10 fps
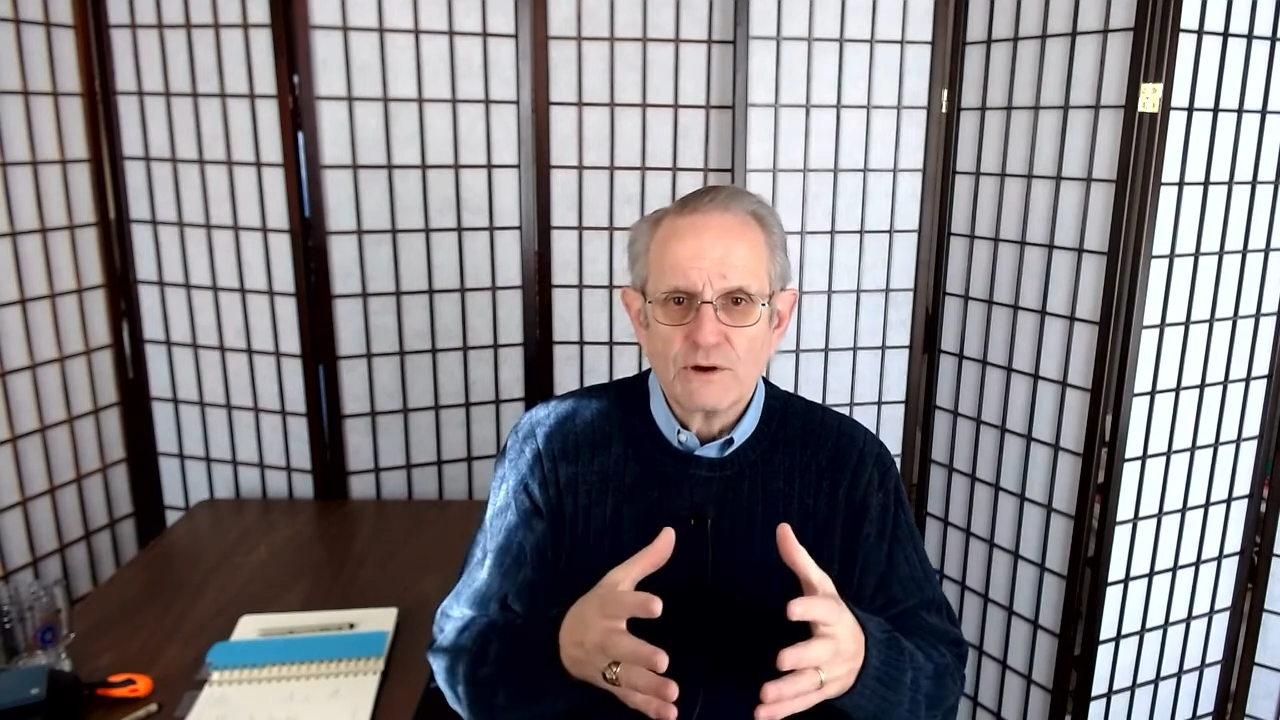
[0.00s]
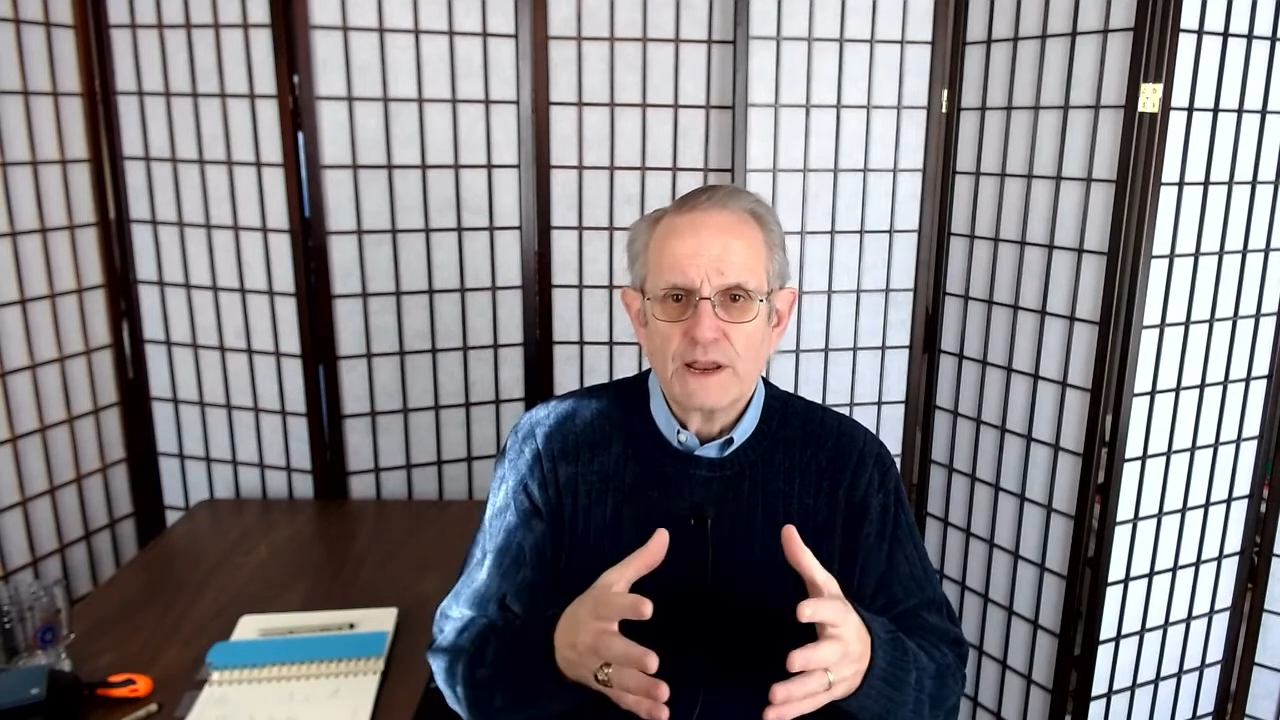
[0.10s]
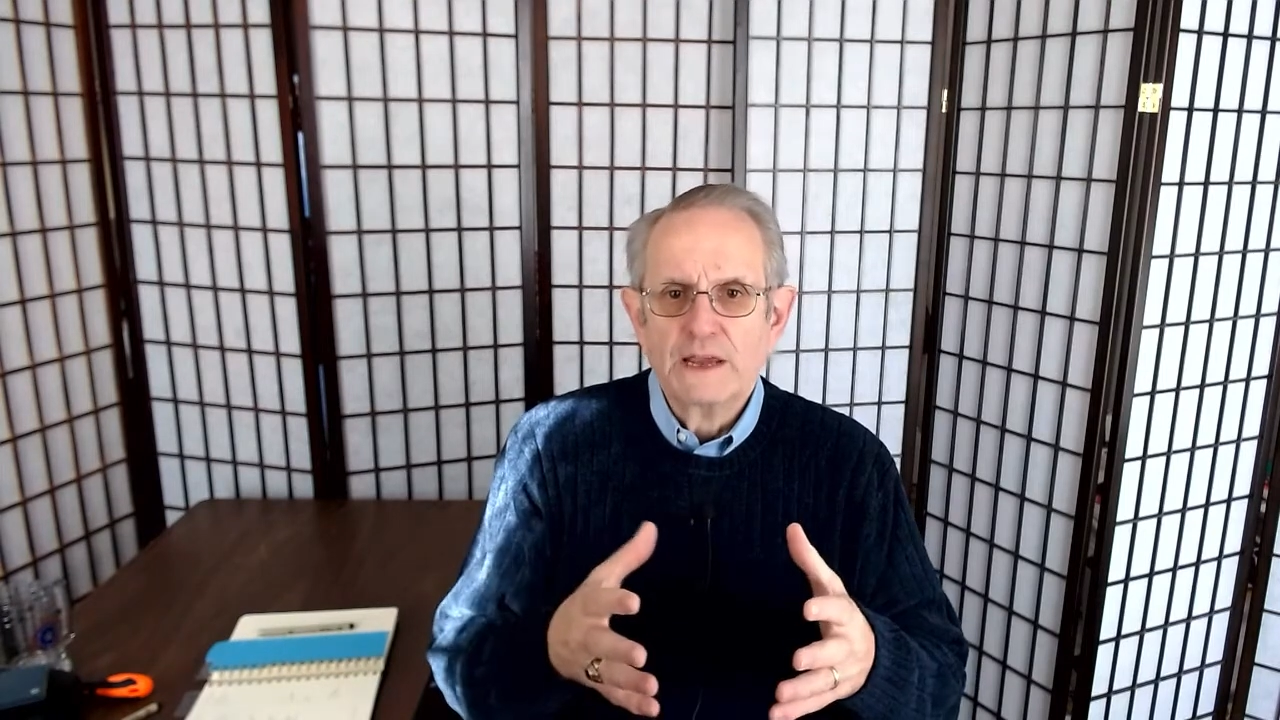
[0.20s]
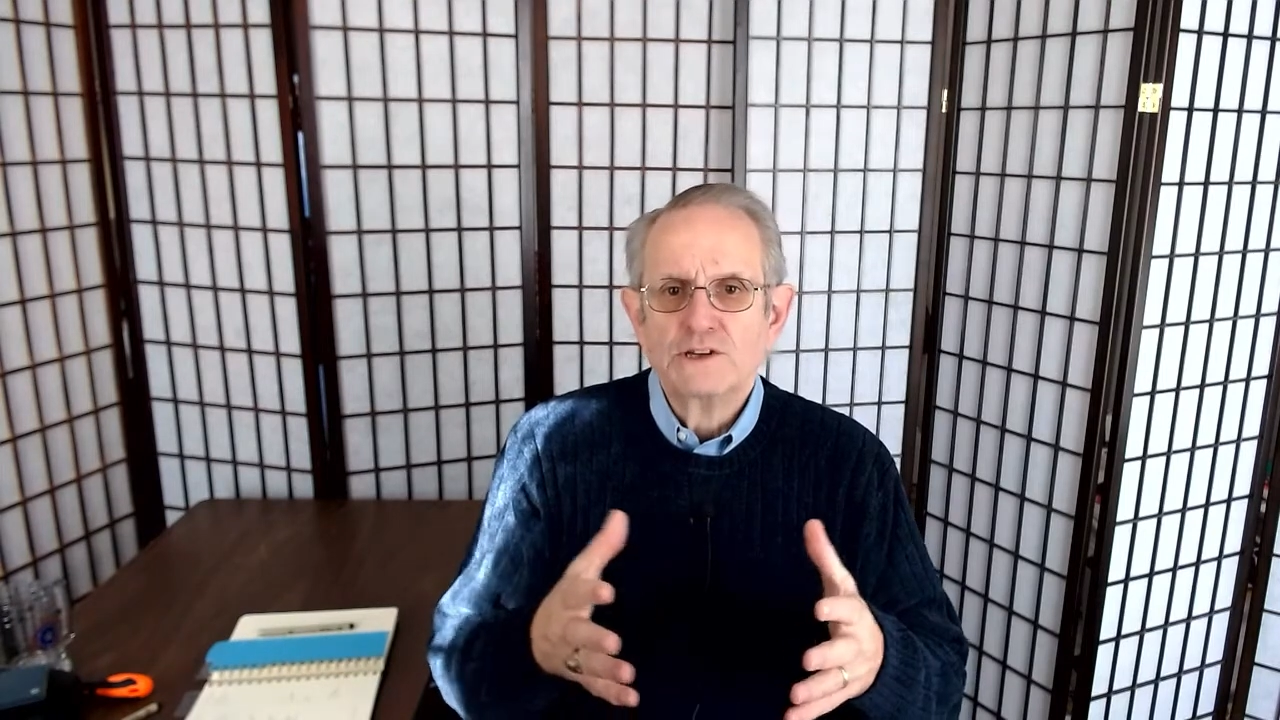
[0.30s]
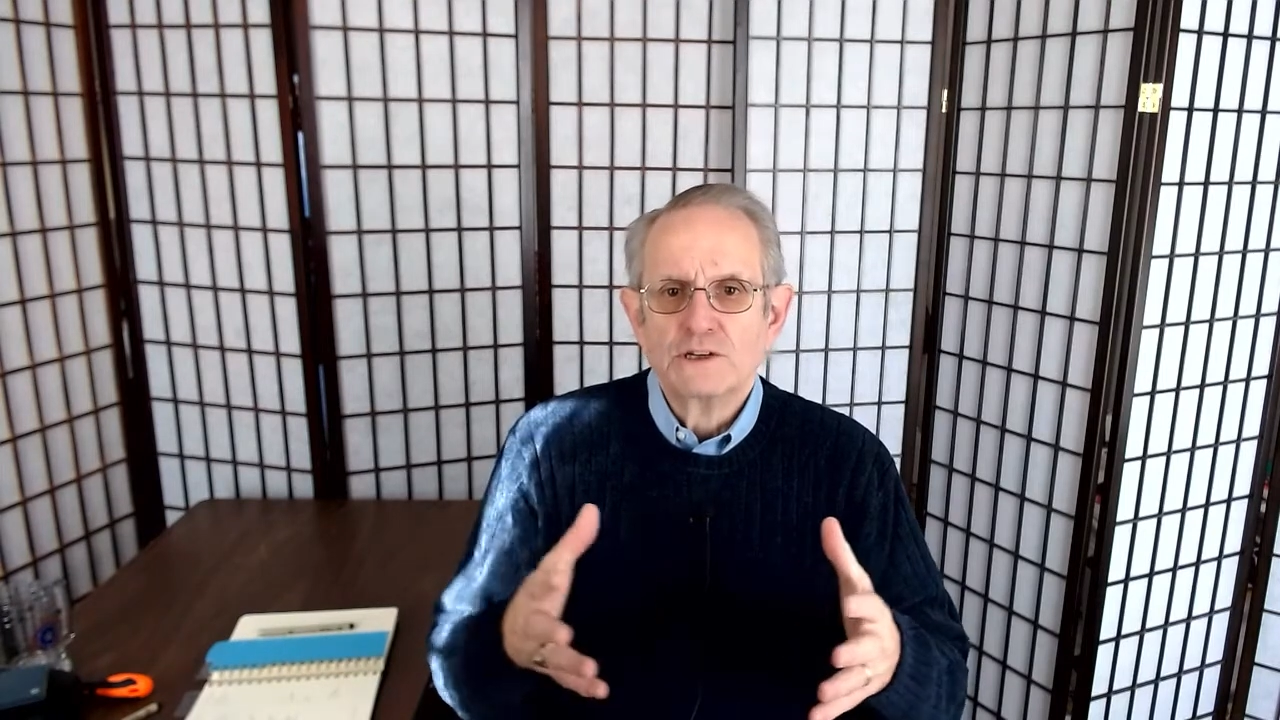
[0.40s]

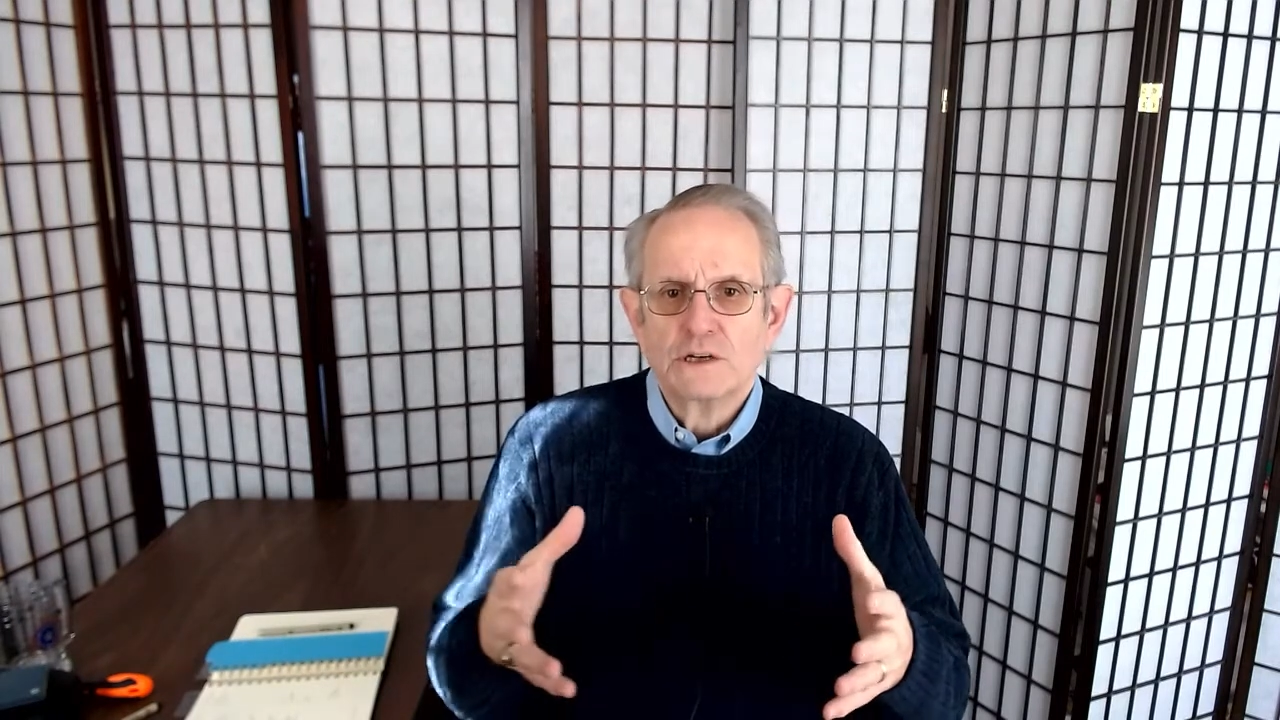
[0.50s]
nation